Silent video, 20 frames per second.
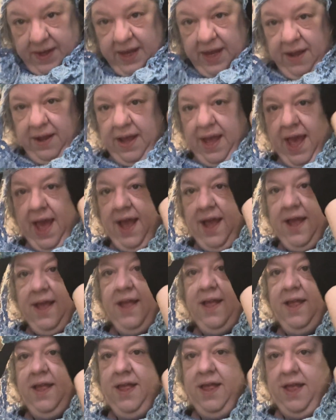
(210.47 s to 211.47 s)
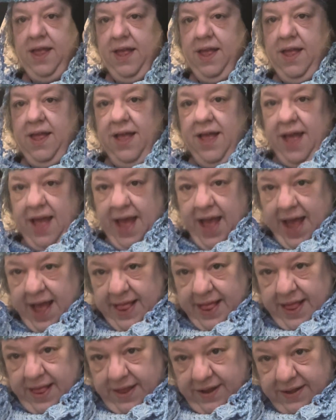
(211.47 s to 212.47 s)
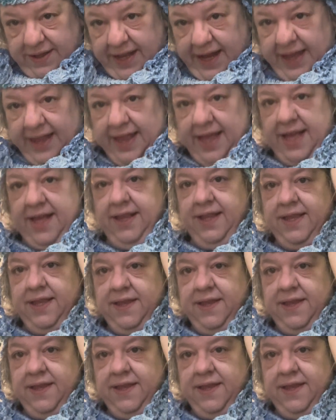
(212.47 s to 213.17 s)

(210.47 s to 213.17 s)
Okay. And then it looks like this.